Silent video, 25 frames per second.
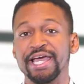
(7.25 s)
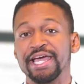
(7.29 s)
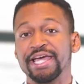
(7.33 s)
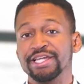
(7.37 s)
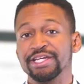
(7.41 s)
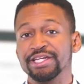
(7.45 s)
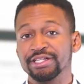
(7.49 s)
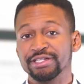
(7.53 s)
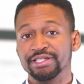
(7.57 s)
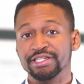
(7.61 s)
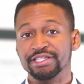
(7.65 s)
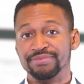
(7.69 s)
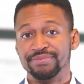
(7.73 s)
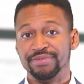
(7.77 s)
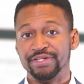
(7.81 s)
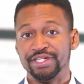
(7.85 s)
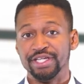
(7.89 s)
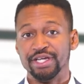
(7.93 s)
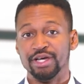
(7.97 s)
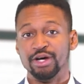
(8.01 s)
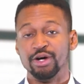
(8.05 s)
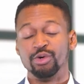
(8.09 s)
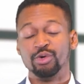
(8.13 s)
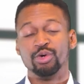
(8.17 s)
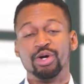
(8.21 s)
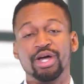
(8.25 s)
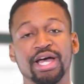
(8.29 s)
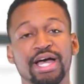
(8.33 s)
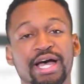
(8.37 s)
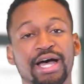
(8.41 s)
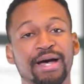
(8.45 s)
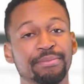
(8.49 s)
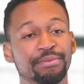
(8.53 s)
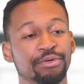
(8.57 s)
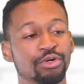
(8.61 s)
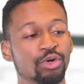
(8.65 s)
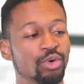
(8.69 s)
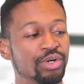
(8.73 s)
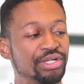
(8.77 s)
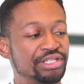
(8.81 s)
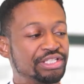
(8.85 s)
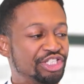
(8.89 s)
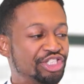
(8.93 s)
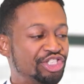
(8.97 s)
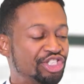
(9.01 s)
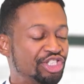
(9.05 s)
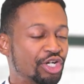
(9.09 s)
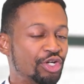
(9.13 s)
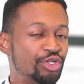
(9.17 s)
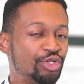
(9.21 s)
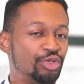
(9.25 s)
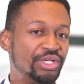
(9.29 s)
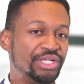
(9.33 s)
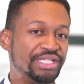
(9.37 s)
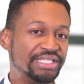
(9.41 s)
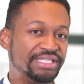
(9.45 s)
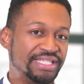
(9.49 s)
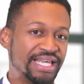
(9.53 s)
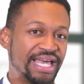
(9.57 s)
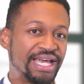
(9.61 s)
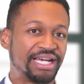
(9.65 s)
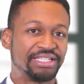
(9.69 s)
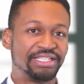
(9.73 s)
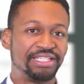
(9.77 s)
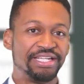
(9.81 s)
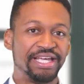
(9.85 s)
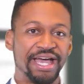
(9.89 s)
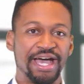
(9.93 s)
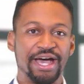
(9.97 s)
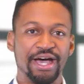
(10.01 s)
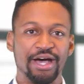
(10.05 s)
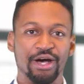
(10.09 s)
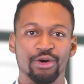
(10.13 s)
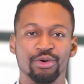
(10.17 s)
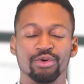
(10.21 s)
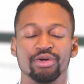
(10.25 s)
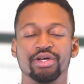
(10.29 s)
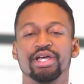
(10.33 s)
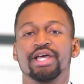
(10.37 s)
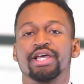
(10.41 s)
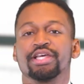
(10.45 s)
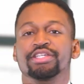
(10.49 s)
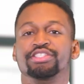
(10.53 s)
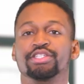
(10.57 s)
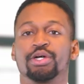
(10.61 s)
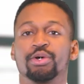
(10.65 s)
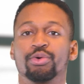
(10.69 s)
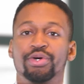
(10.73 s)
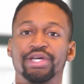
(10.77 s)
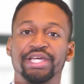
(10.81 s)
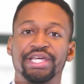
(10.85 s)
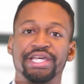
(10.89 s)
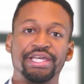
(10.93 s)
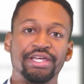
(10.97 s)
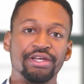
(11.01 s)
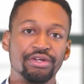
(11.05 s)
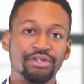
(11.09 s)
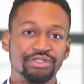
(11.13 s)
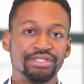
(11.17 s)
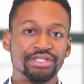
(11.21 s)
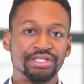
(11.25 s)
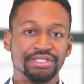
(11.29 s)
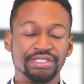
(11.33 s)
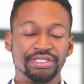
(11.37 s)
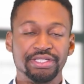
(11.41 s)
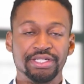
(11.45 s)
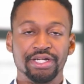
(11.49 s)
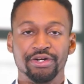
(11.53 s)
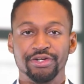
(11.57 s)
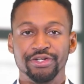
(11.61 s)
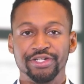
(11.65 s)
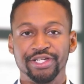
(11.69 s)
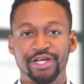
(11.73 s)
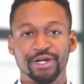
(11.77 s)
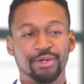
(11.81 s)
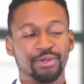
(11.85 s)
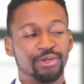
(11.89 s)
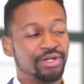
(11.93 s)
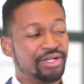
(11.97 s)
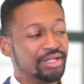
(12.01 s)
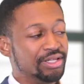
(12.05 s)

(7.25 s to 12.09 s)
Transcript: And in this video, I'm going to show you exactly how. So here's the scenario.